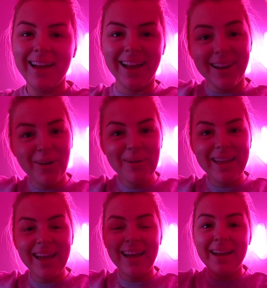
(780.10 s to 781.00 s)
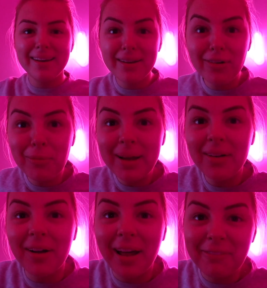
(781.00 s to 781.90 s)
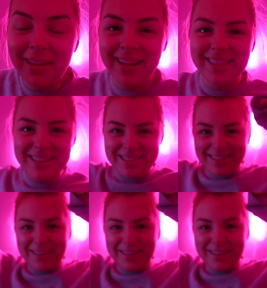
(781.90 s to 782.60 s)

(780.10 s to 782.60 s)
Hello again. Oh my God, I feel like this